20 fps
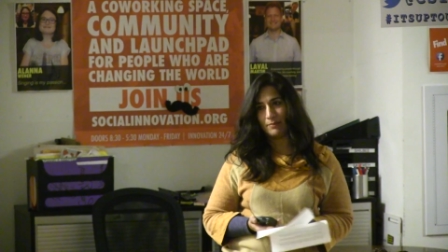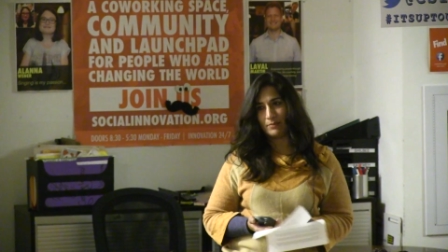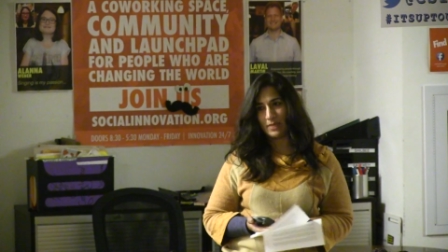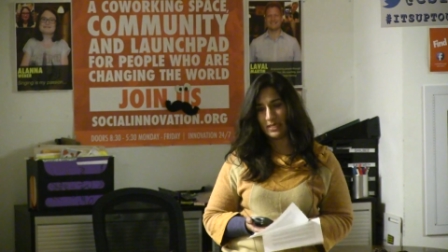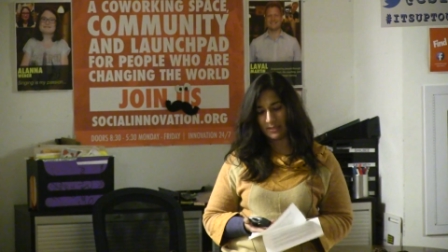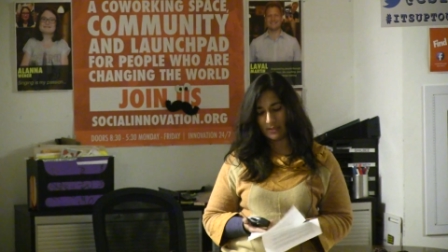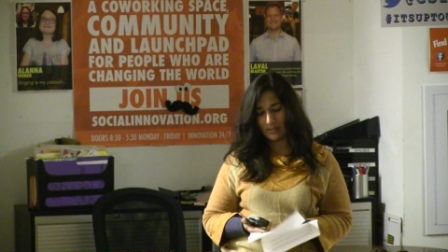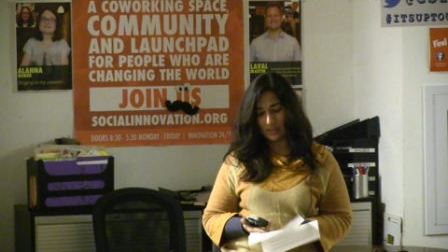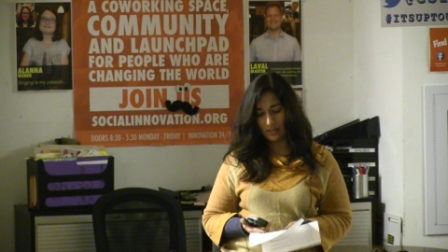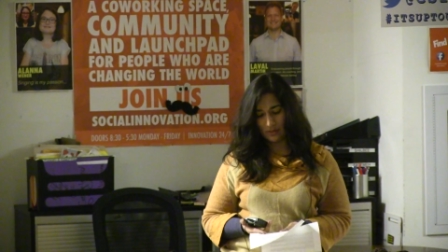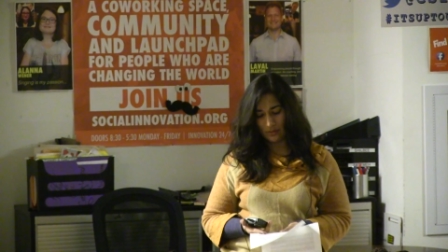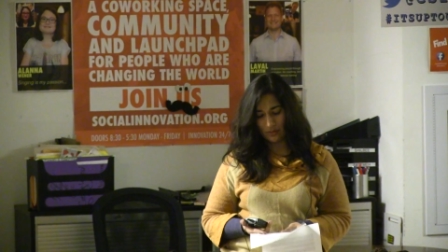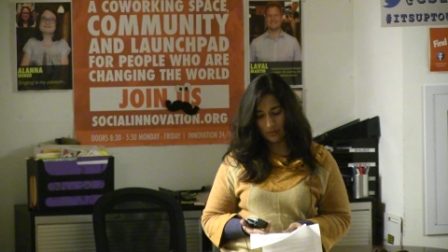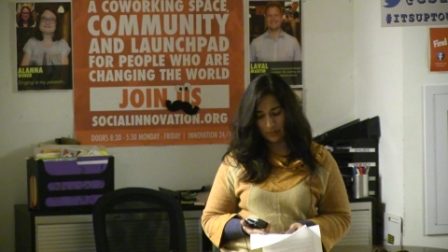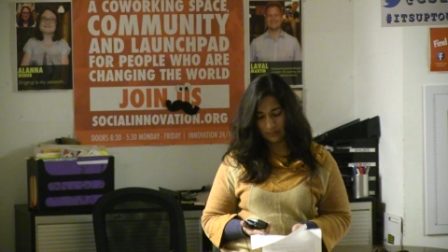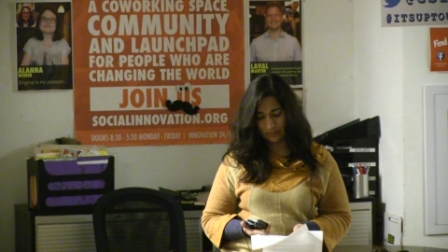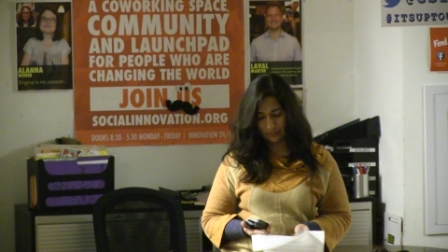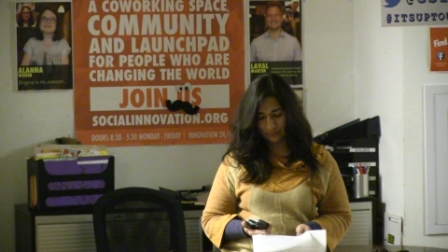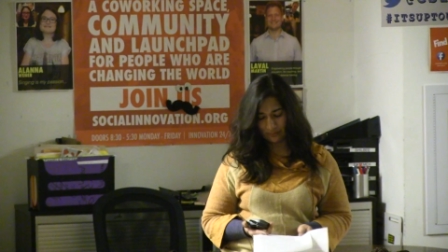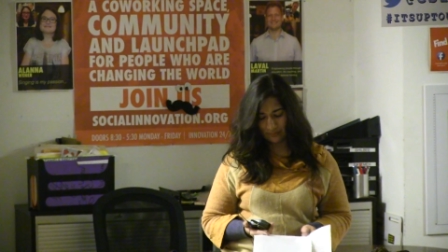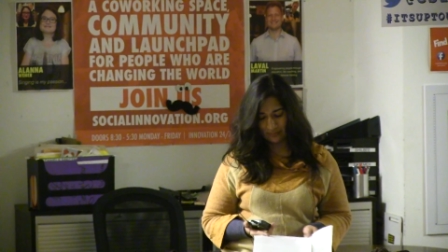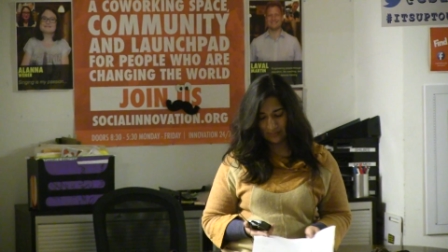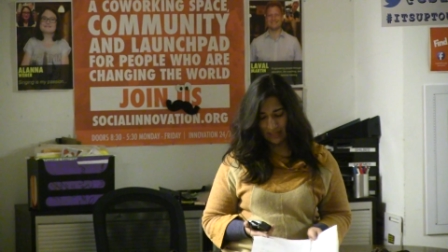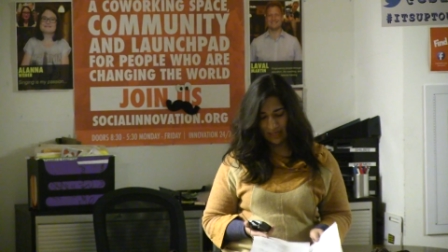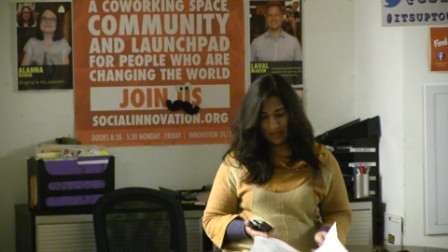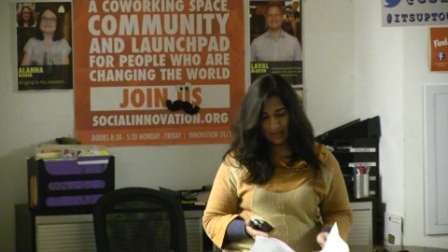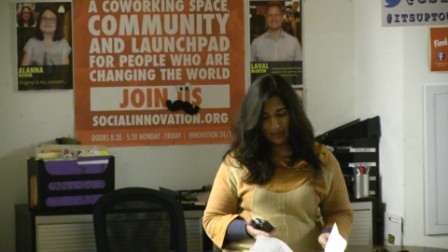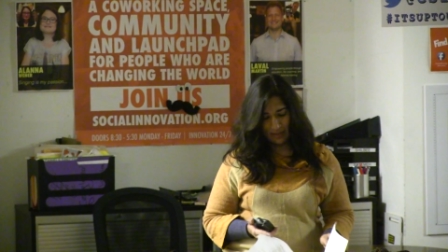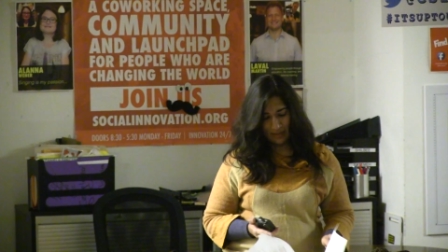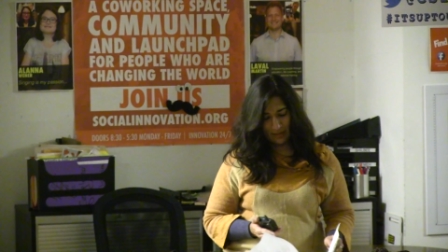miss you."
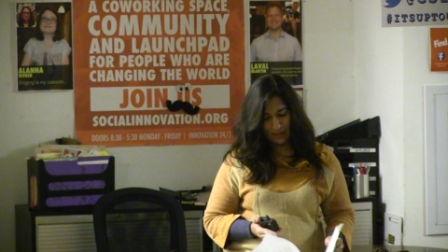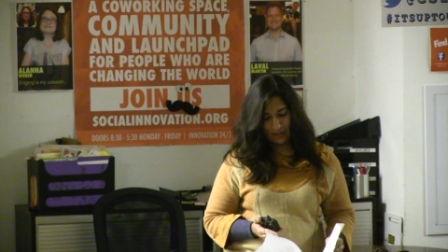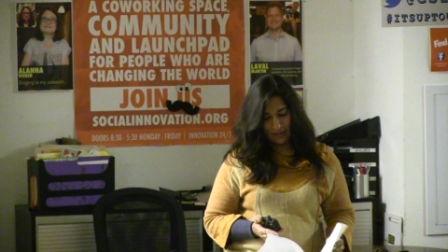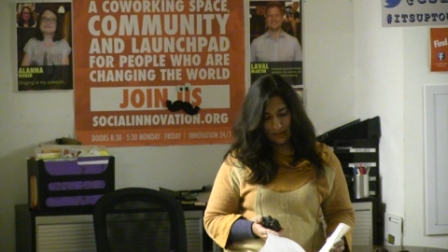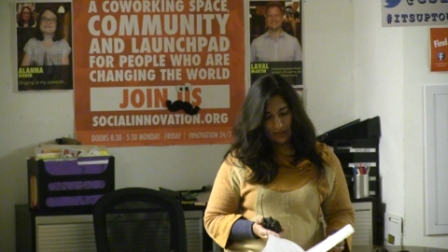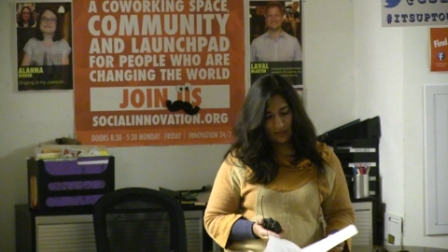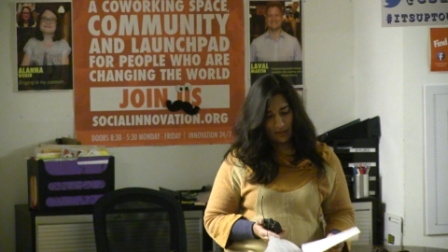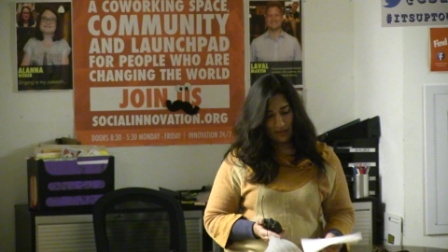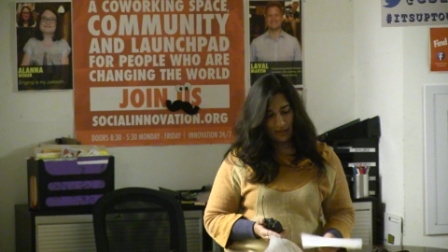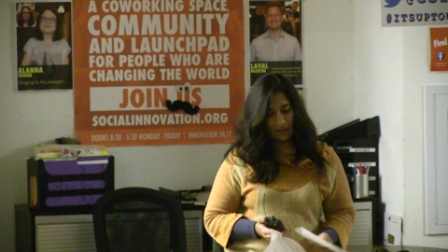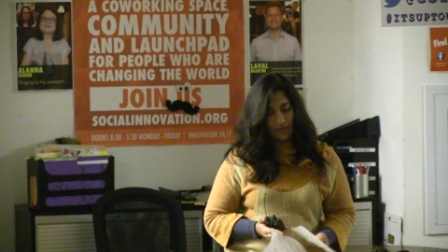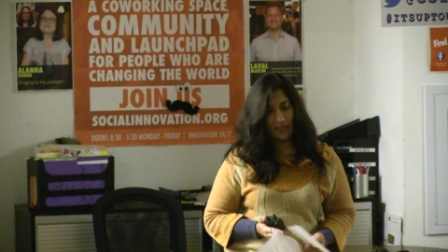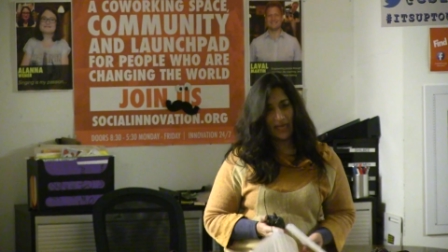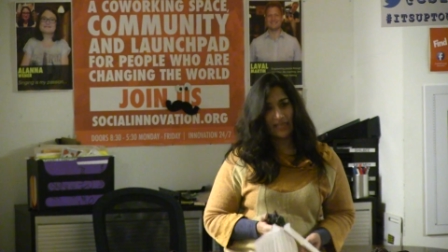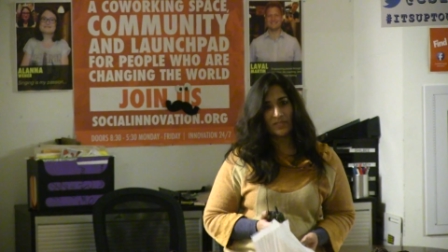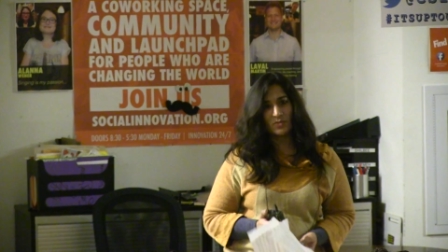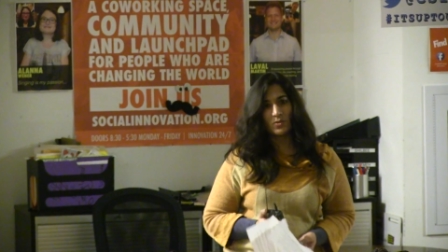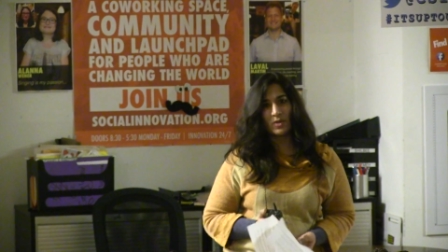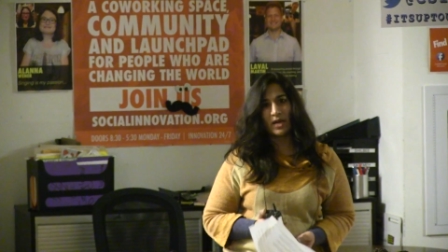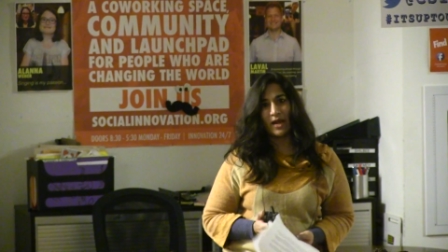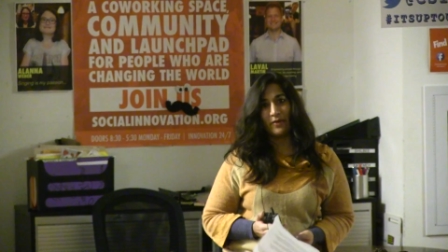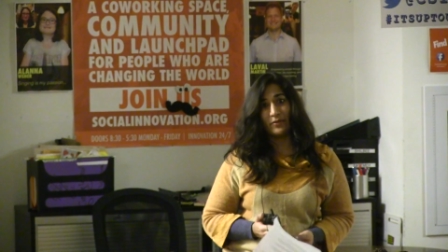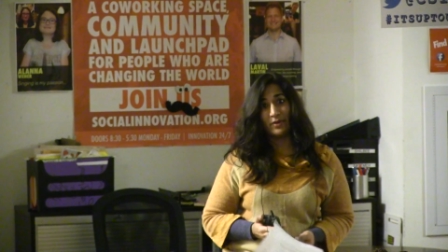That's what I